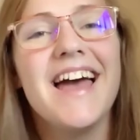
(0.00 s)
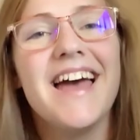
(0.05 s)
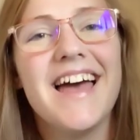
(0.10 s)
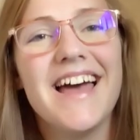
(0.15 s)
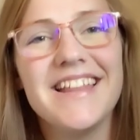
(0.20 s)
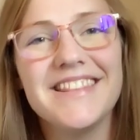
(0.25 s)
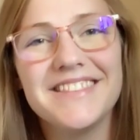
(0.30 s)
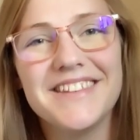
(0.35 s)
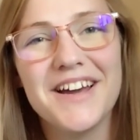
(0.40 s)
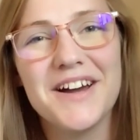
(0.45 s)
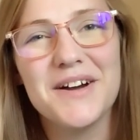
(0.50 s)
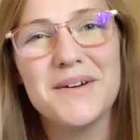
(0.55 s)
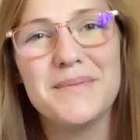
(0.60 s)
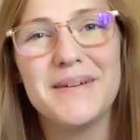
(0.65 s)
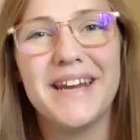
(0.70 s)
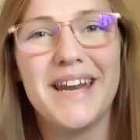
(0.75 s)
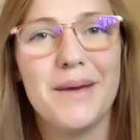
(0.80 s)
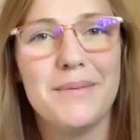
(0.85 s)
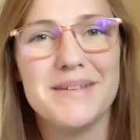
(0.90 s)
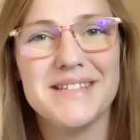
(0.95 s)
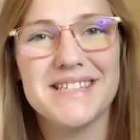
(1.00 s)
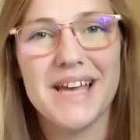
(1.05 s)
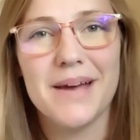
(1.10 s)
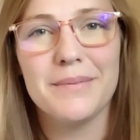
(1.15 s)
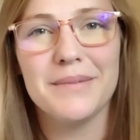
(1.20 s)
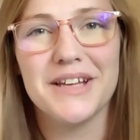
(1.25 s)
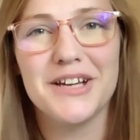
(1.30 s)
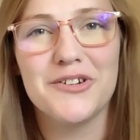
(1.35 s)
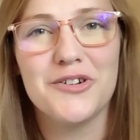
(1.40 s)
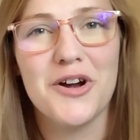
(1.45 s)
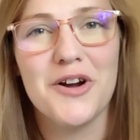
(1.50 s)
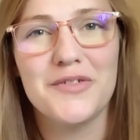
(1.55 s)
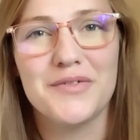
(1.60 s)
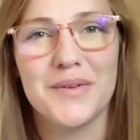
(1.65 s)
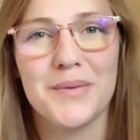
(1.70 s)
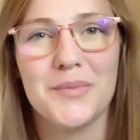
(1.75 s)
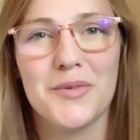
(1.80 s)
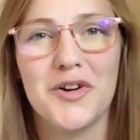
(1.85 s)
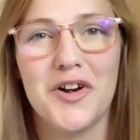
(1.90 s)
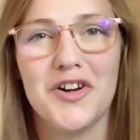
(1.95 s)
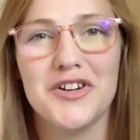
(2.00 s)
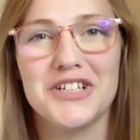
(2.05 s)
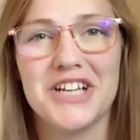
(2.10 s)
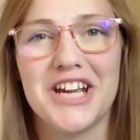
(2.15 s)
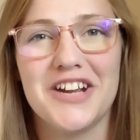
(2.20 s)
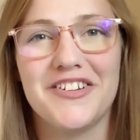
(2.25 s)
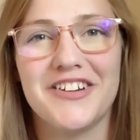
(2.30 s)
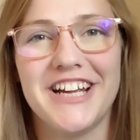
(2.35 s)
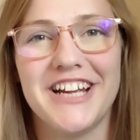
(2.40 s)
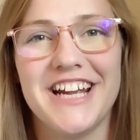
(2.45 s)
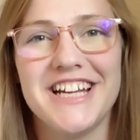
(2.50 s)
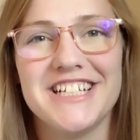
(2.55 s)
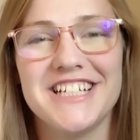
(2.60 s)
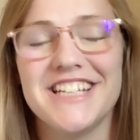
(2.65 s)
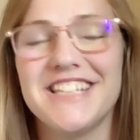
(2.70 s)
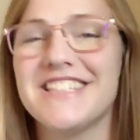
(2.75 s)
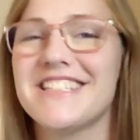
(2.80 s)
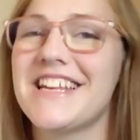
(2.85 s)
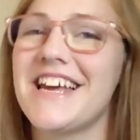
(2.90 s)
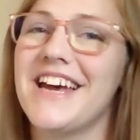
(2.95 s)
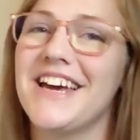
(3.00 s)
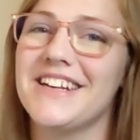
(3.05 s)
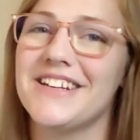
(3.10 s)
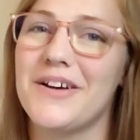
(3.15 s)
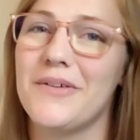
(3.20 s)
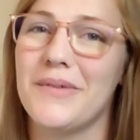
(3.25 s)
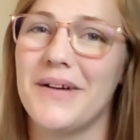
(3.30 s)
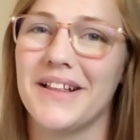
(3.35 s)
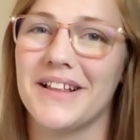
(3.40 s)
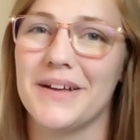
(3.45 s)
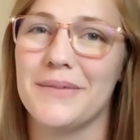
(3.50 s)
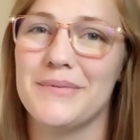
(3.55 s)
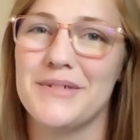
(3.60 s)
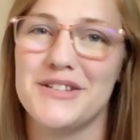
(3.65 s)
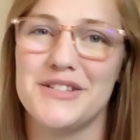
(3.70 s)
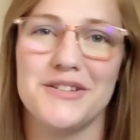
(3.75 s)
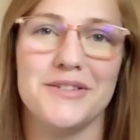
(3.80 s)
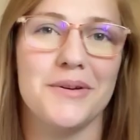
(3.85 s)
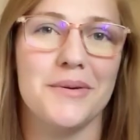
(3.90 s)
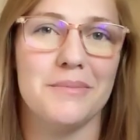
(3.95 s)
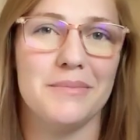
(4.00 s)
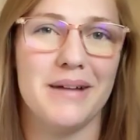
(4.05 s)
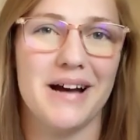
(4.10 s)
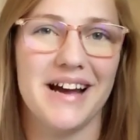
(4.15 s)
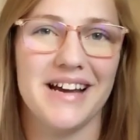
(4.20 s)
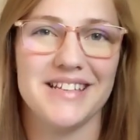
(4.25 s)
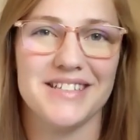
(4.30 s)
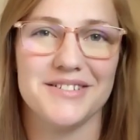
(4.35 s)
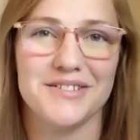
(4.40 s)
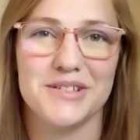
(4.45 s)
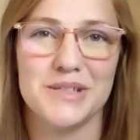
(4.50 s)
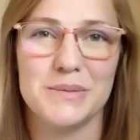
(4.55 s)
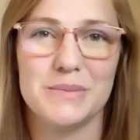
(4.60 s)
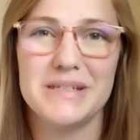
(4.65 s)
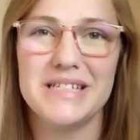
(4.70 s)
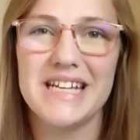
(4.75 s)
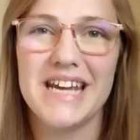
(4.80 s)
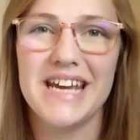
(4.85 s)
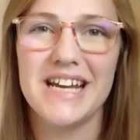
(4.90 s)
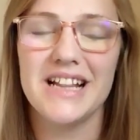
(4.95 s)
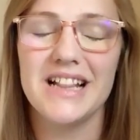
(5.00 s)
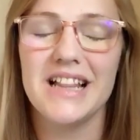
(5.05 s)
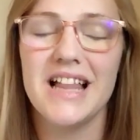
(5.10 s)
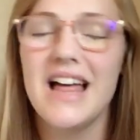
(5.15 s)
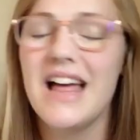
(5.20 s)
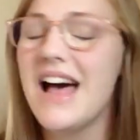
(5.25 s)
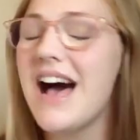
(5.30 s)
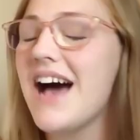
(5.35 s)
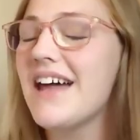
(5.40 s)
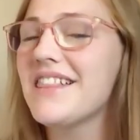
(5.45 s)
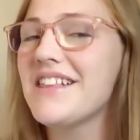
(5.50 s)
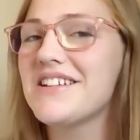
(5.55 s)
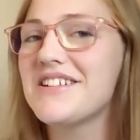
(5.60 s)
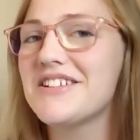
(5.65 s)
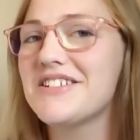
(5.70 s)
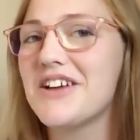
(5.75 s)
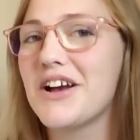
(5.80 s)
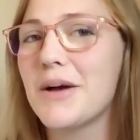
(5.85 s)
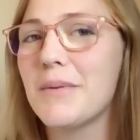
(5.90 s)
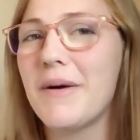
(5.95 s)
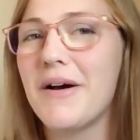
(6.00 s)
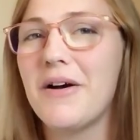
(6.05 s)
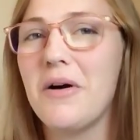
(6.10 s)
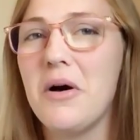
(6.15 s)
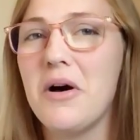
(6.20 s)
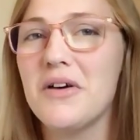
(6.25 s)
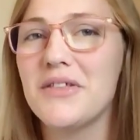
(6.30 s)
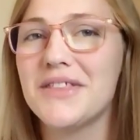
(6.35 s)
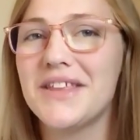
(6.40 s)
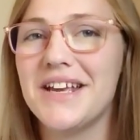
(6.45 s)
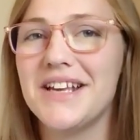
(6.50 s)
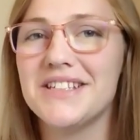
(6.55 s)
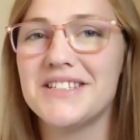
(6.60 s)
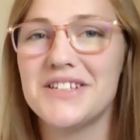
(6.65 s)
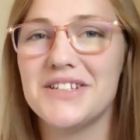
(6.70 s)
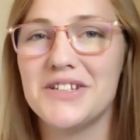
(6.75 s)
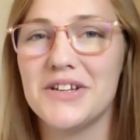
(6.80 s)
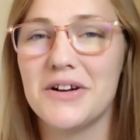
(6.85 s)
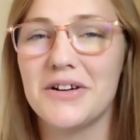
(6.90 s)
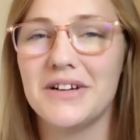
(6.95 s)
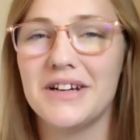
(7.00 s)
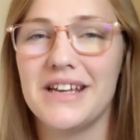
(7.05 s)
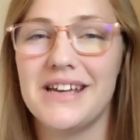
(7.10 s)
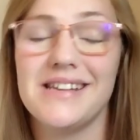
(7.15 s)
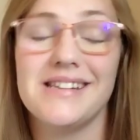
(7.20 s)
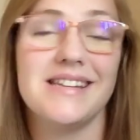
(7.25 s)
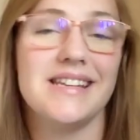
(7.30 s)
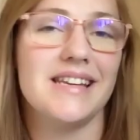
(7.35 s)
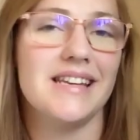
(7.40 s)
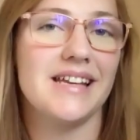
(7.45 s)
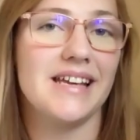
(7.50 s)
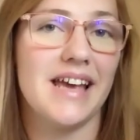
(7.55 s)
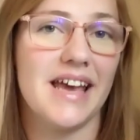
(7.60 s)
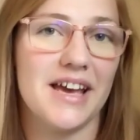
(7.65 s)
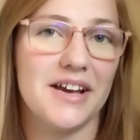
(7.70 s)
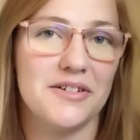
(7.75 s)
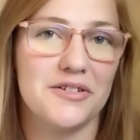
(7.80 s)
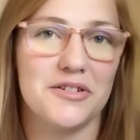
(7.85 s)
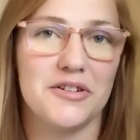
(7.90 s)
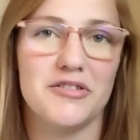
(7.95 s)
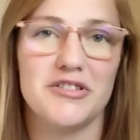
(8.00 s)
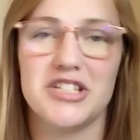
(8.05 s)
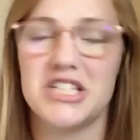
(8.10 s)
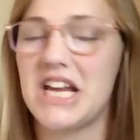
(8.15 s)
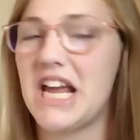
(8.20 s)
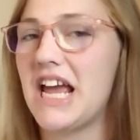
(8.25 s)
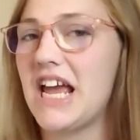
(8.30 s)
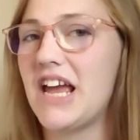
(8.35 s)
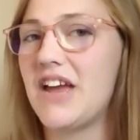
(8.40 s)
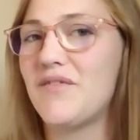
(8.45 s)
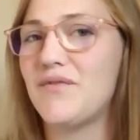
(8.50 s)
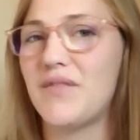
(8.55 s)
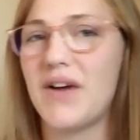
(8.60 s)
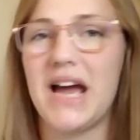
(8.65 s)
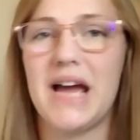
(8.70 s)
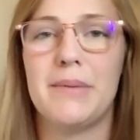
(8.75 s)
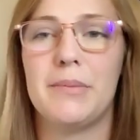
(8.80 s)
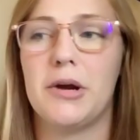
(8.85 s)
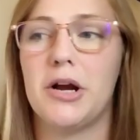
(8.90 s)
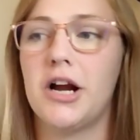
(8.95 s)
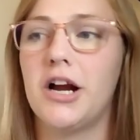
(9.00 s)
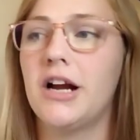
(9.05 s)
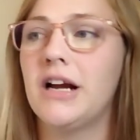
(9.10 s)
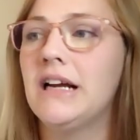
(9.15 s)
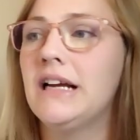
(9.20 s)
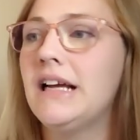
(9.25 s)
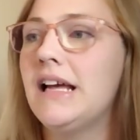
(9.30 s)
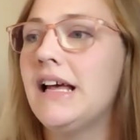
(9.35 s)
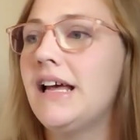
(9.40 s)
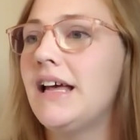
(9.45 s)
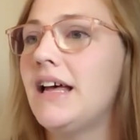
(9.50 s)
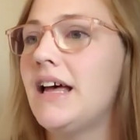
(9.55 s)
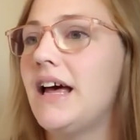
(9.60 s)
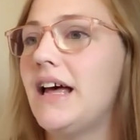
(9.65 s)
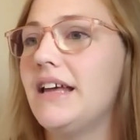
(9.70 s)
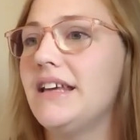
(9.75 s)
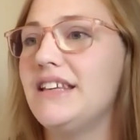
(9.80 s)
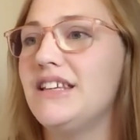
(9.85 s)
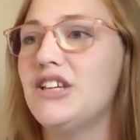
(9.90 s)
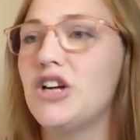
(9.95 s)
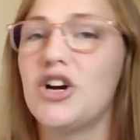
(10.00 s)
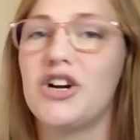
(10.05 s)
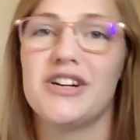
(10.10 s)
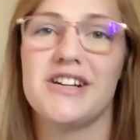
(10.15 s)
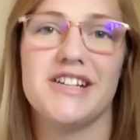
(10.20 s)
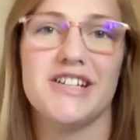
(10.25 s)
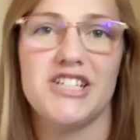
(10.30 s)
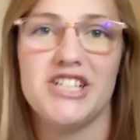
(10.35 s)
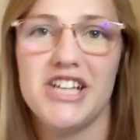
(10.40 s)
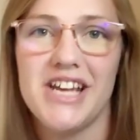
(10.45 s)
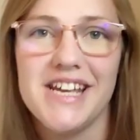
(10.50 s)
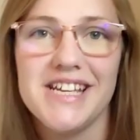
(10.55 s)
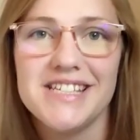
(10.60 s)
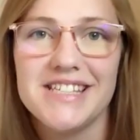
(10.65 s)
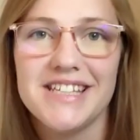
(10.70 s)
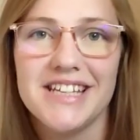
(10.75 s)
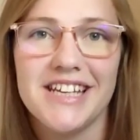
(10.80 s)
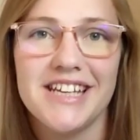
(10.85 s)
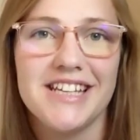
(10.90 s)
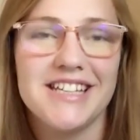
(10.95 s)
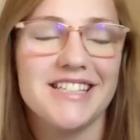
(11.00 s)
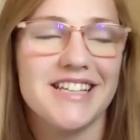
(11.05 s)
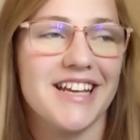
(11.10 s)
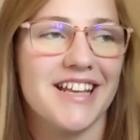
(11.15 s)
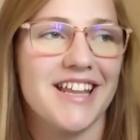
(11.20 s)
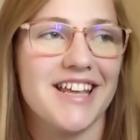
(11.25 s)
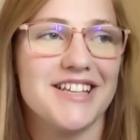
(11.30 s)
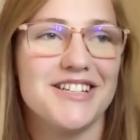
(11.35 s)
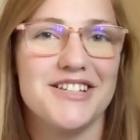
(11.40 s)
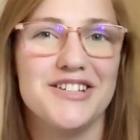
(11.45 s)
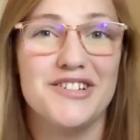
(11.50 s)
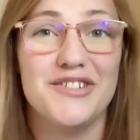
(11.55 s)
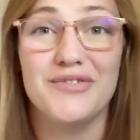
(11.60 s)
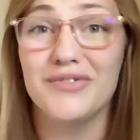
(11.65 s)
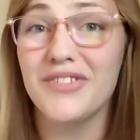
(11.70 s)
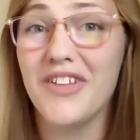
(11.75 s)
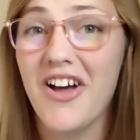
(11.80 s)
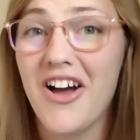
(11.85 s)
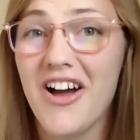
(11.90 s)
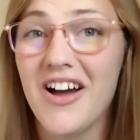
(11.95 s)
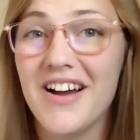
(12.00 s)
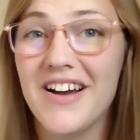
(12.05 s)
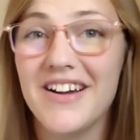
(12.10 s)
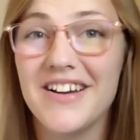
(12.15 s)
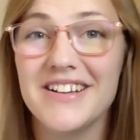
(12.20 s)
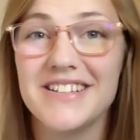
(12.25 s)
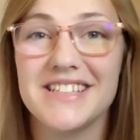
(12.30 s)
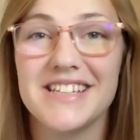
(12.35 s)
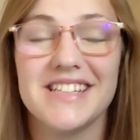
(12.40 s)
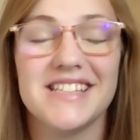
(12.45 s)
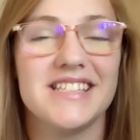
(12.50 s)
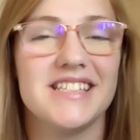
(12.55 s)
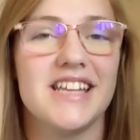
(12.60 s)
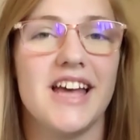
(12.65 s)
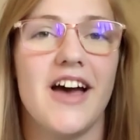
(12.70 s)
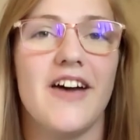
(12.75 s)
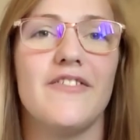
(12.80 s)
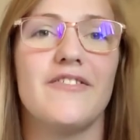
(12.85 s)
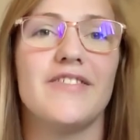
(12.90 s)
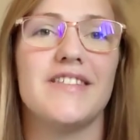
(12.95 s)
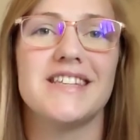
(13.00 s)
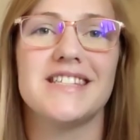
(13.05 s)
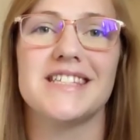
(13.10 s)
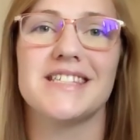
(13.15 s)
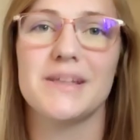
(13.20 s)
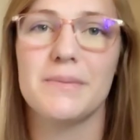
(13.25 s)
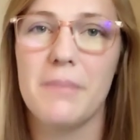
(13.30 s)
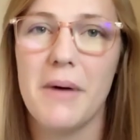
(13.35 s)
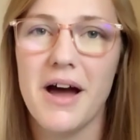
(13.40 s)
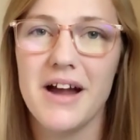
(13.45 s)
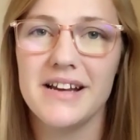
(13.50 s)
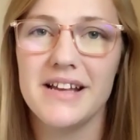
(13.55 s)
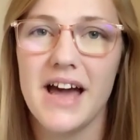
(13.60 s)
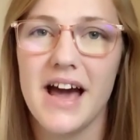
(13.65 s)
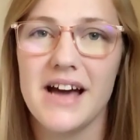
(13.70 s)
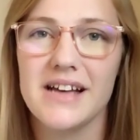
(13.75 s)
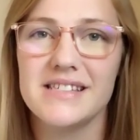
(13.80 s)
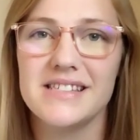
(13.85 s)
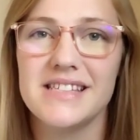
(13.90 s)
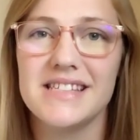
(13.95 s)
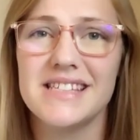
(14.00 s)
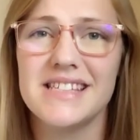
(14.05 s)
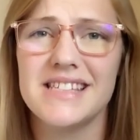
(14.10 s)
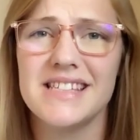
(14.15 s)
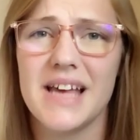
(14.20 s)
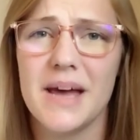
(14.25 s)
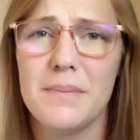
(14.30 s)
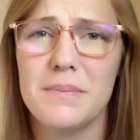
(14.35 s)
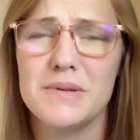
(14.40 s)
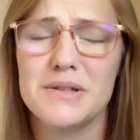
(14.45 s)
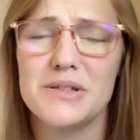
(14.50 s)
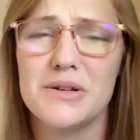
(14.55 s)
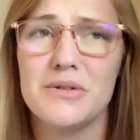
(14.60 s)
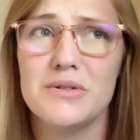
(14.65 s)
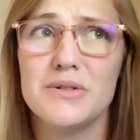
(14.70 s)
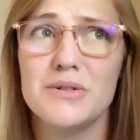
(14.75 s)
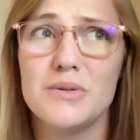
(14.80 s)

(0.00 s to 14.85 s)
Hello, my name is Emily Crow from Crowchet Creations and welcome to my YouTube channel. I like to talk about all things yarny, knitting, and crochet, fiber, yarn adjacent. I like to do vlogs and stuff. This is a podcast. This is episode